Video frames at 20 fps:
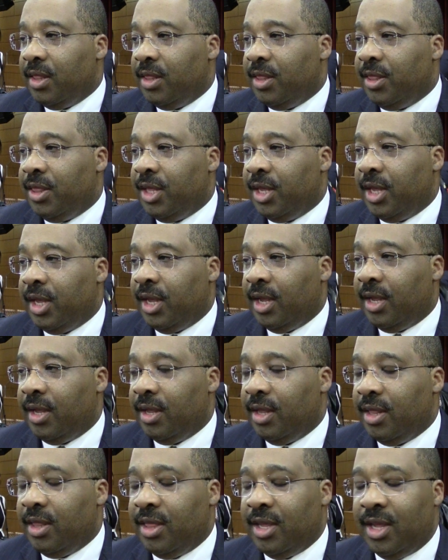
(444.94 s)

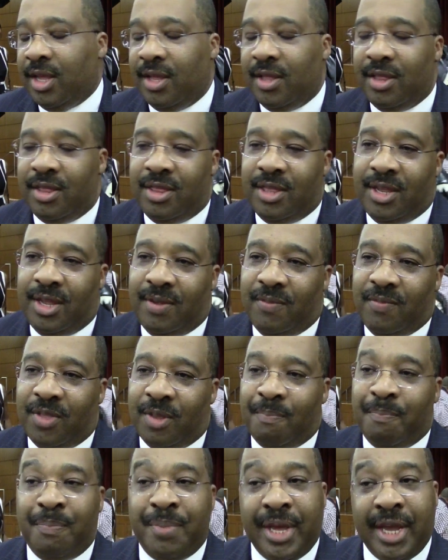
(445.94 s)

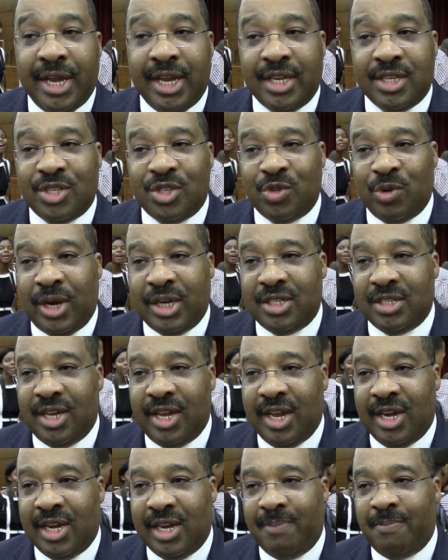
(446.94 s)
the biggest stretch
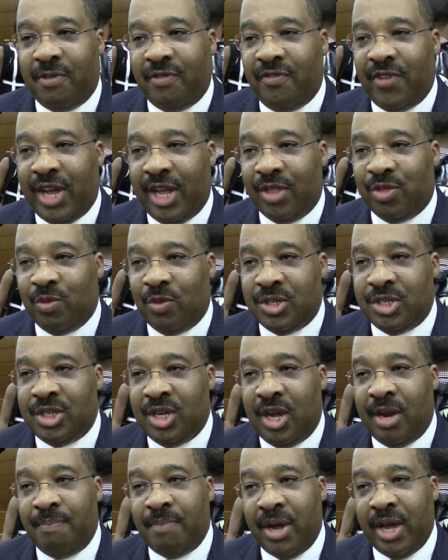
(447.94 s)
and leap of faith was
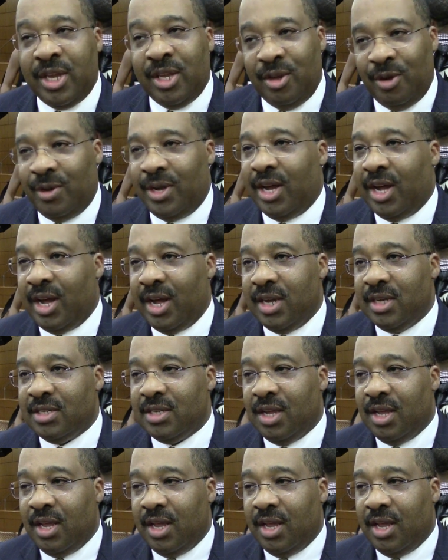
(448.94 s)
done by you guys.